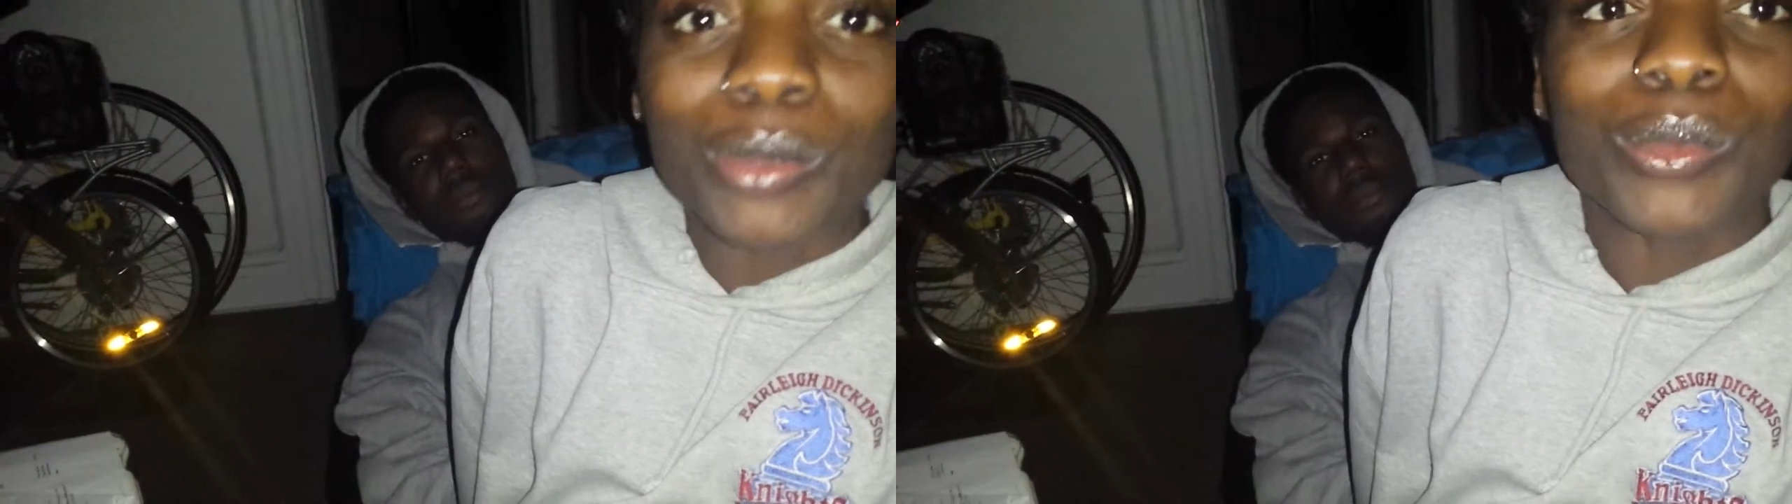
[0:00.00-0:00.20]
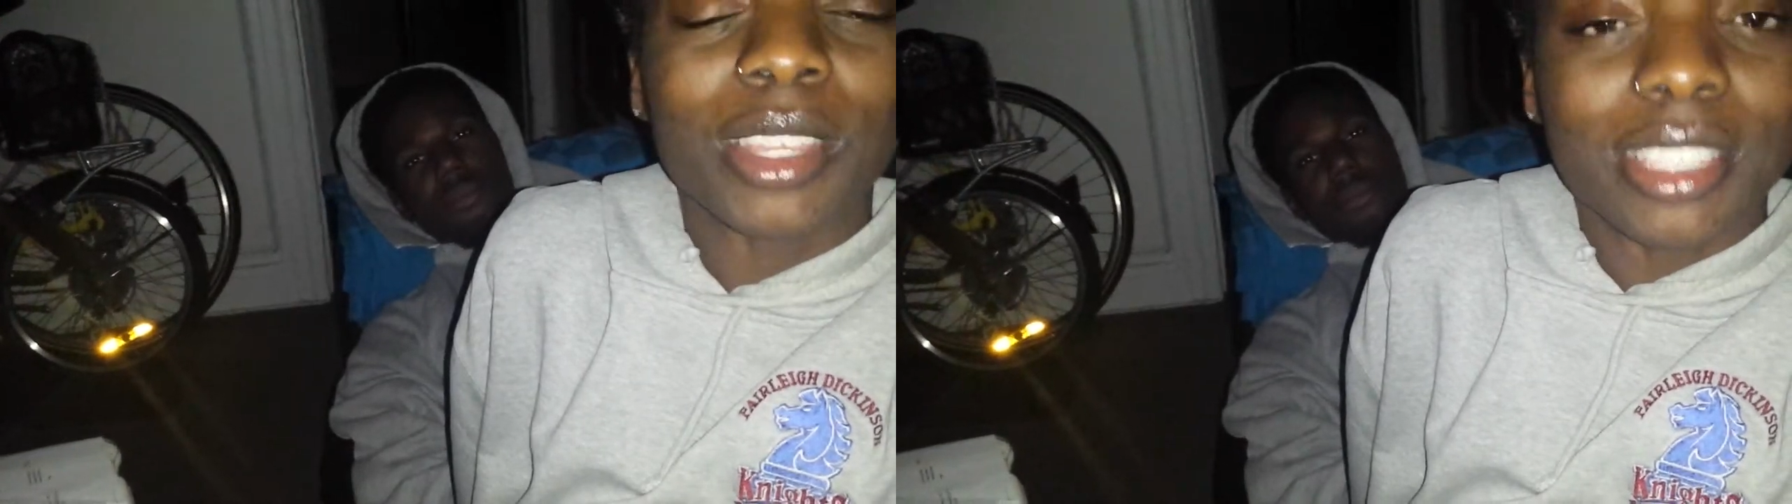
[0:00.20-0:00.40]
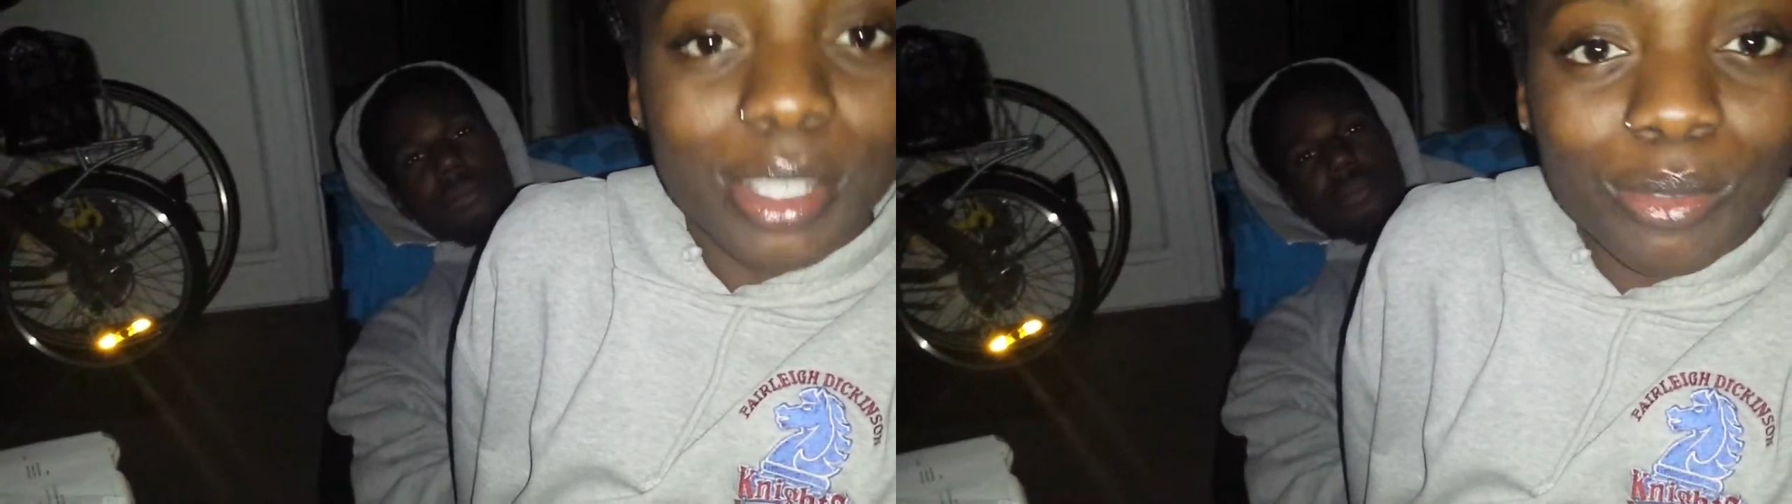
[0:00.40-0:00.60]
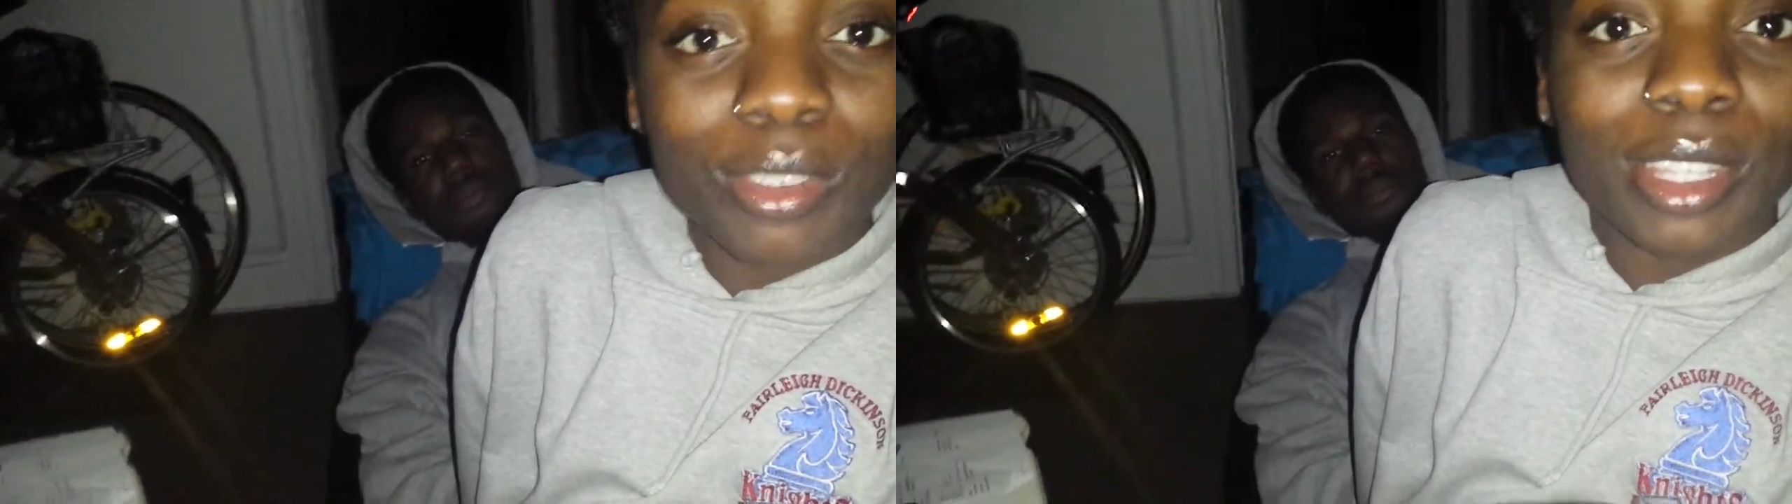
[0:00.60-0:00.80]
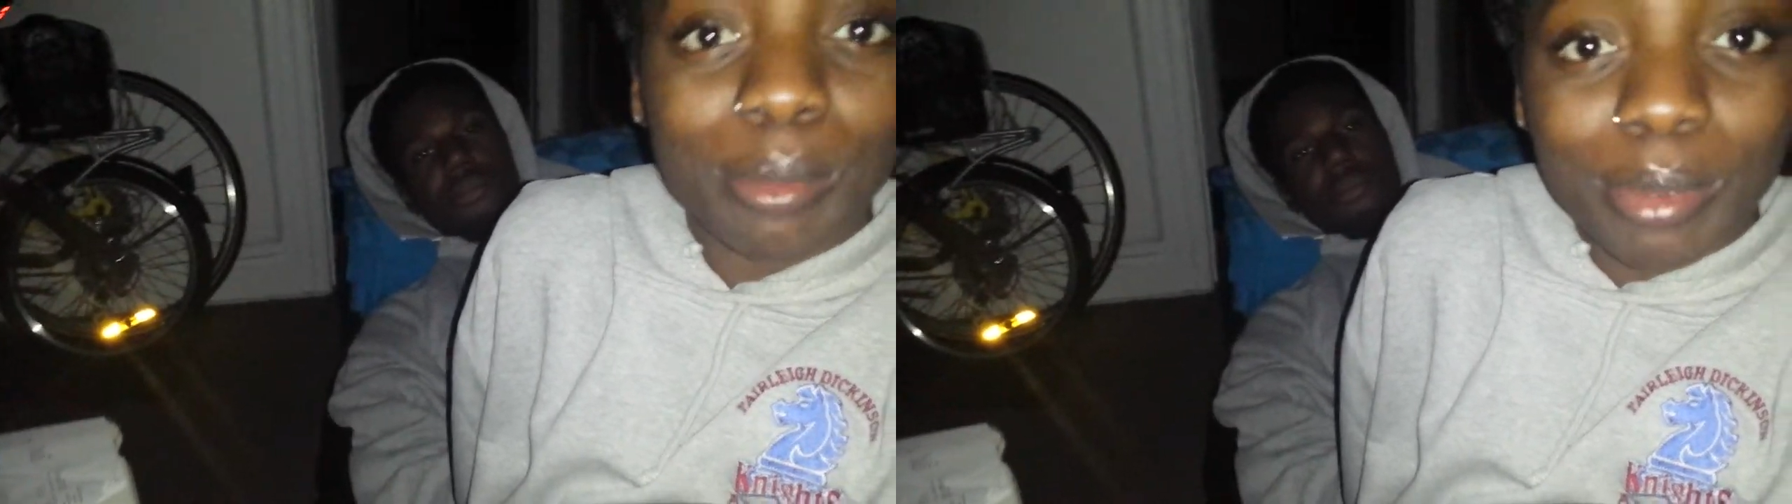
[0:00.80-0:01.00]
with some
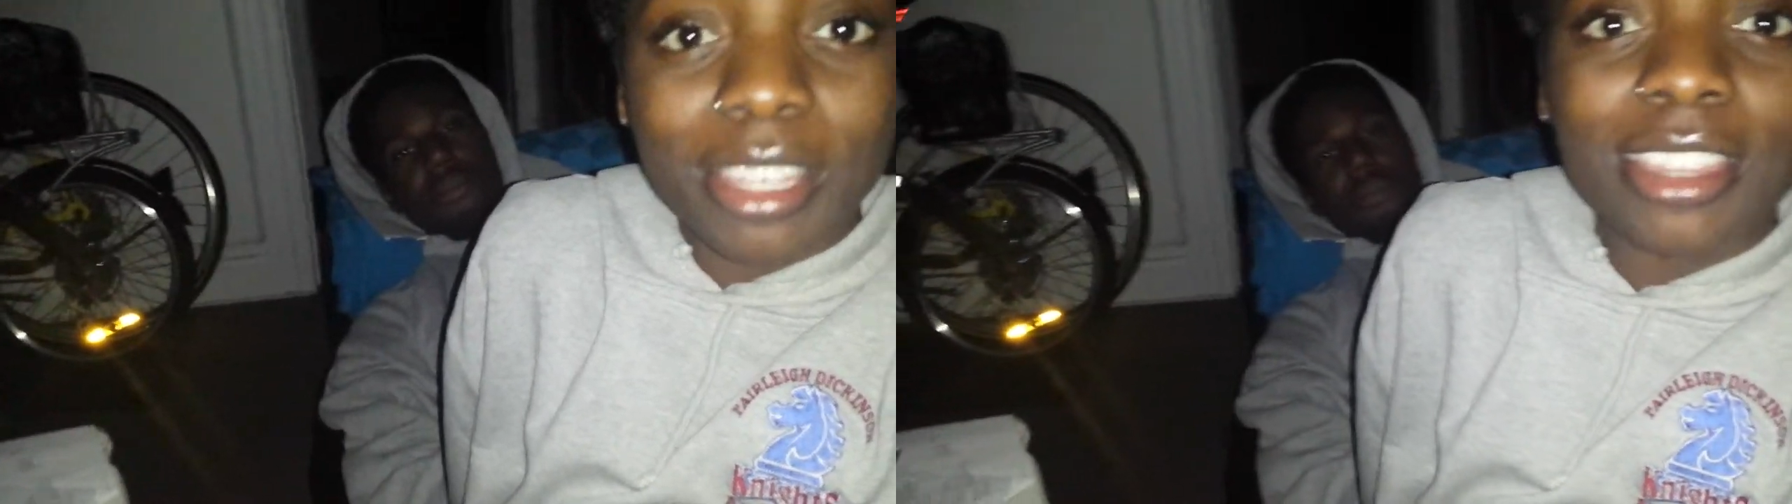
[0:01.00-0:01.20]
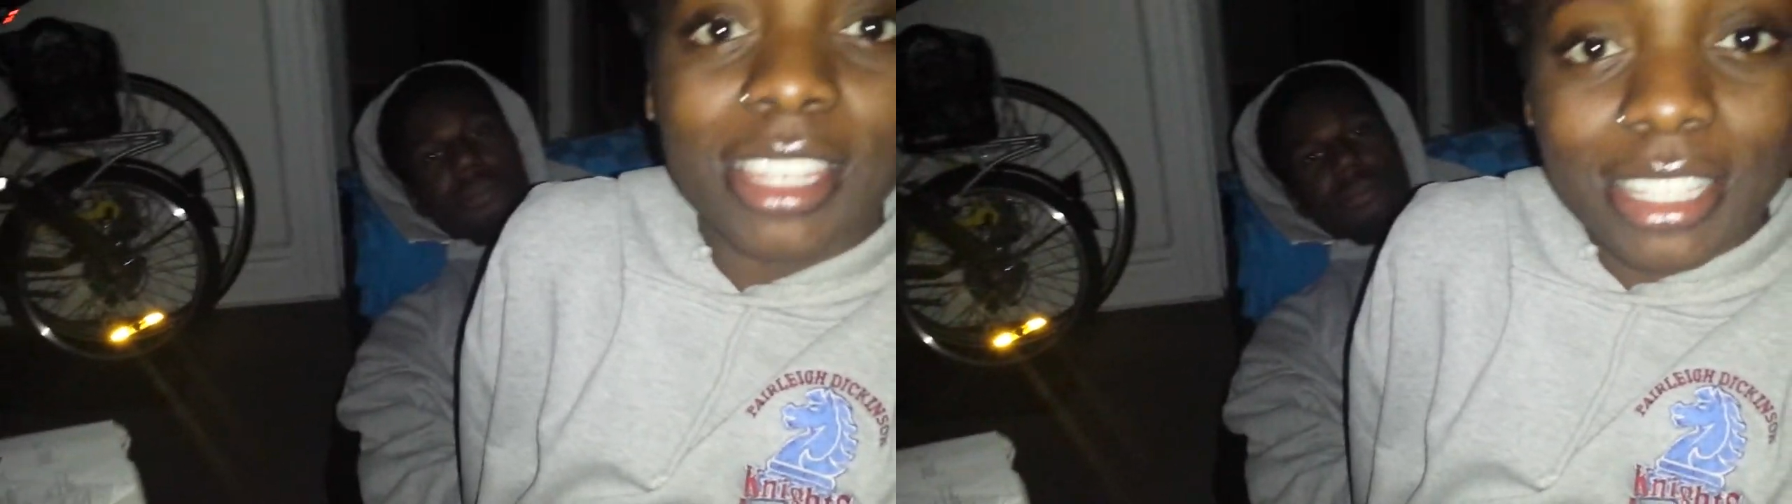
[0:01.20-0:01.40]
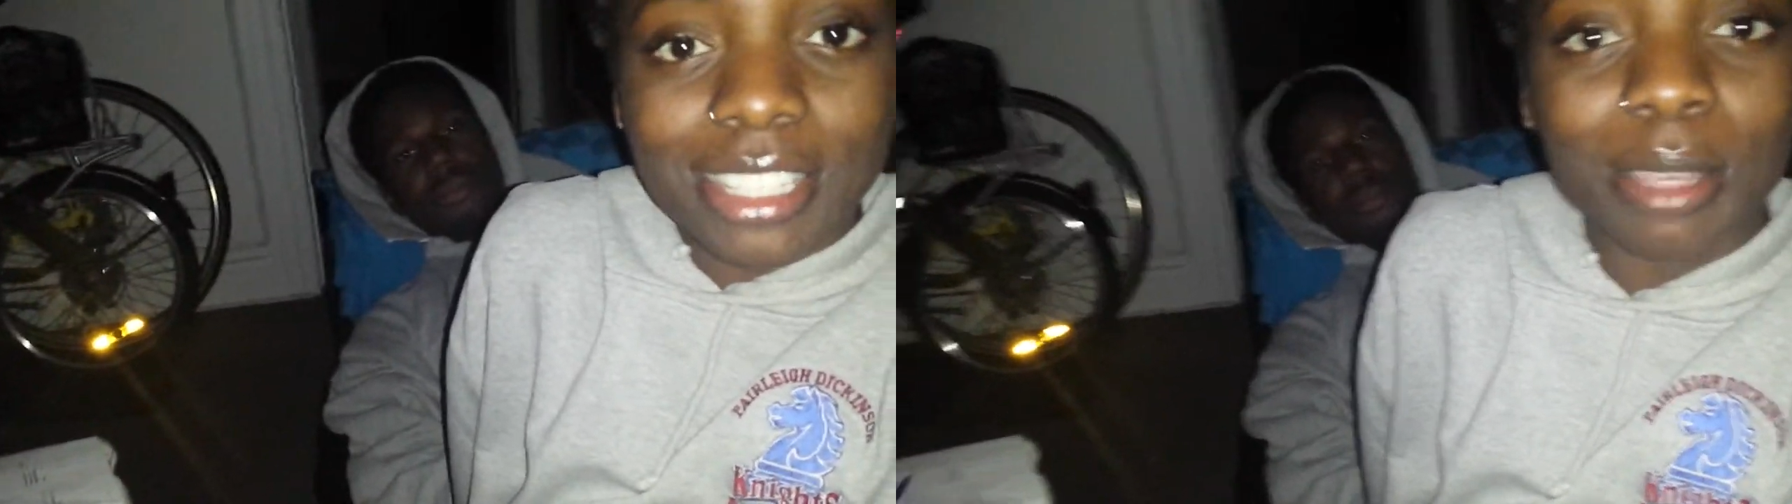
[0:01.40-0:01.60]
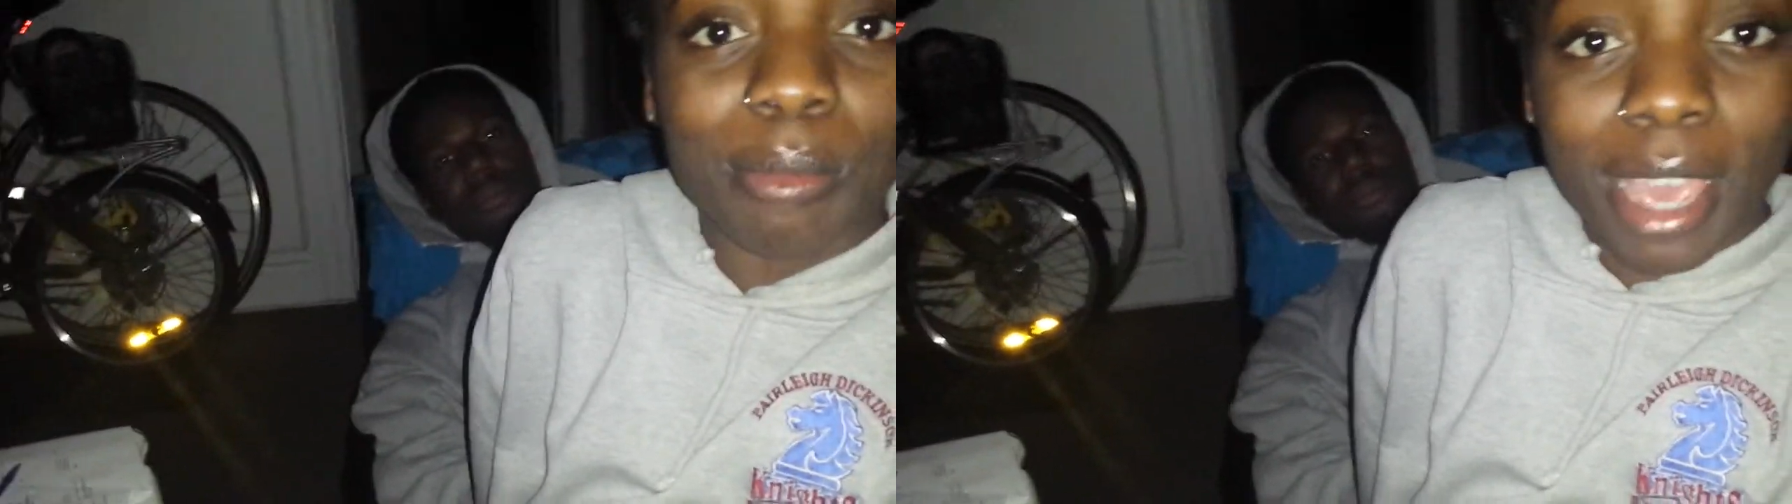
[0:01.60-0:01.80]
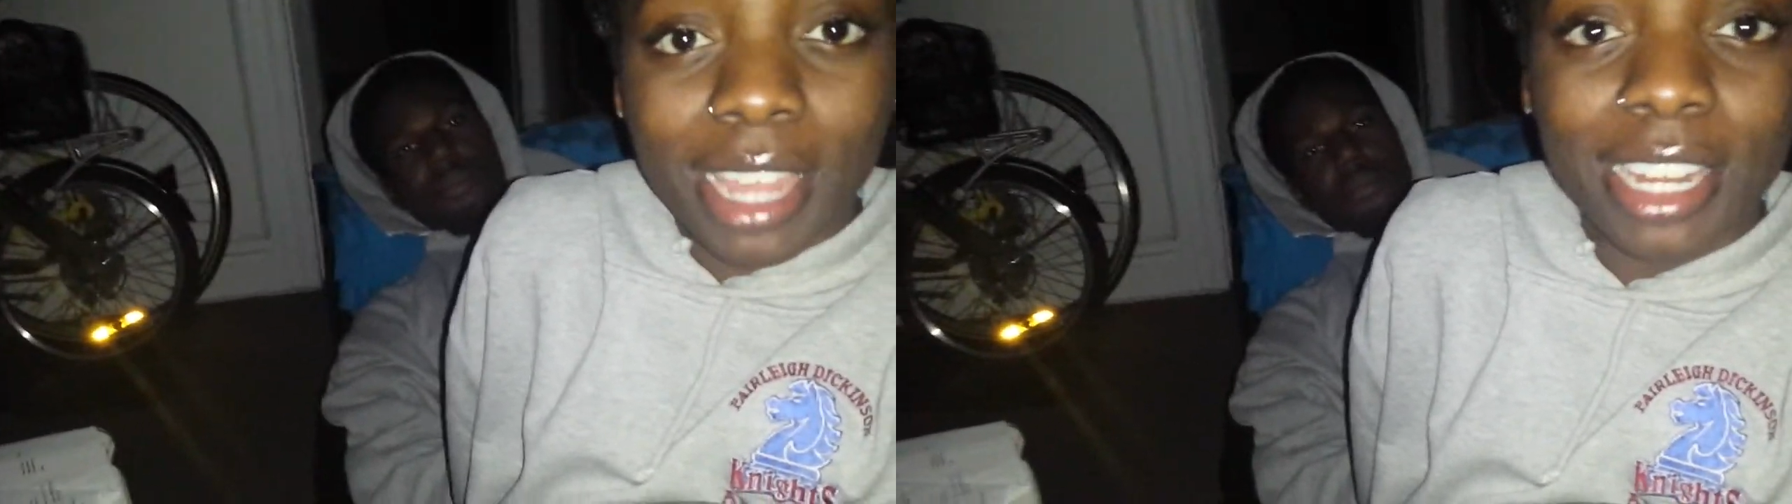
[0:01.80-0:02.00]
really big things
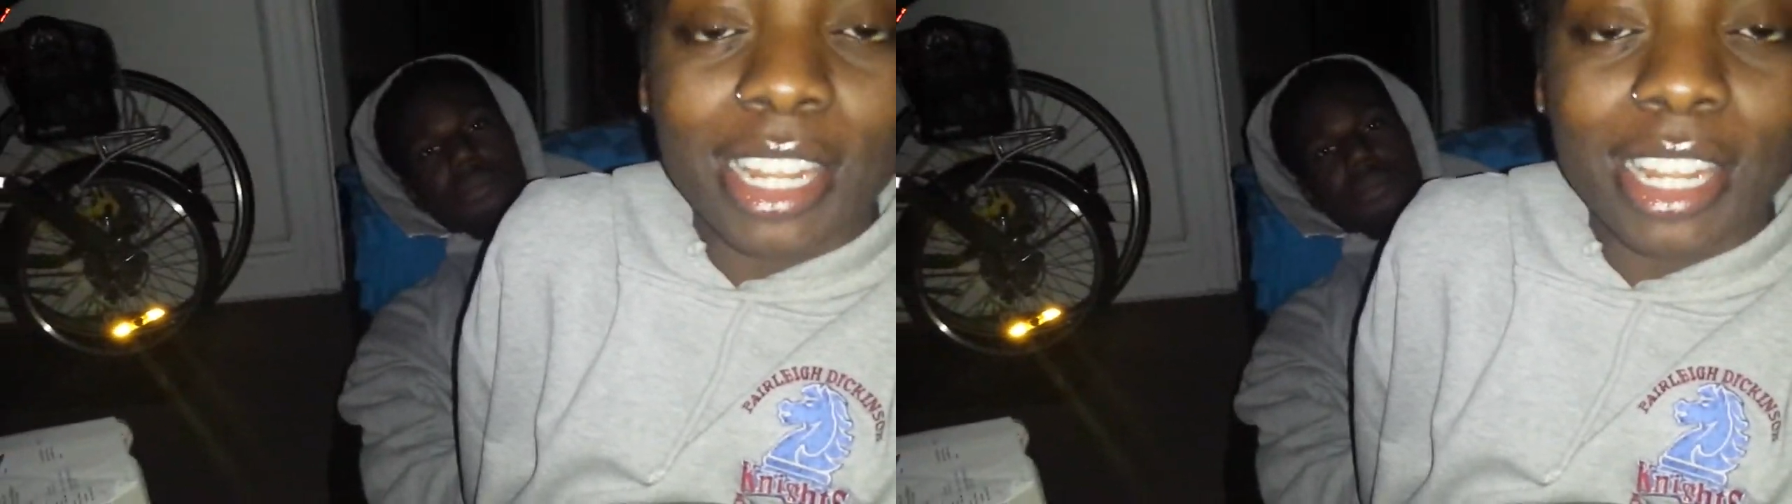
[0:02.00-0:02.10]
in mind